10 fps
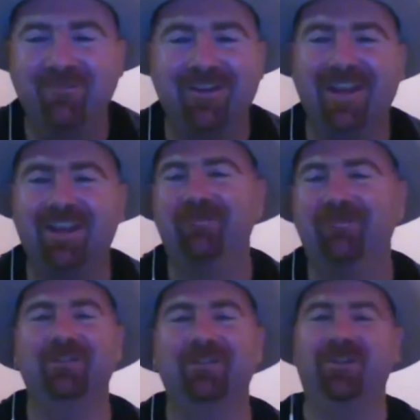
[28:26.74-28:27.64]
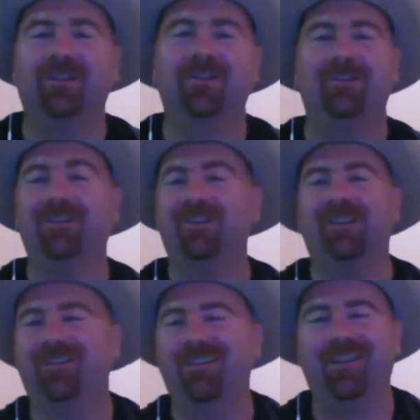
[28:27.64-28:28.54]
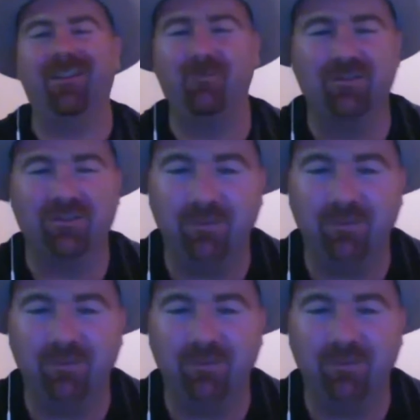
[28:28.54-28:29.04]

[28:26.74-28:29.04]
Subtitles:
read any of them, so I don't know. I don't even watch the movies.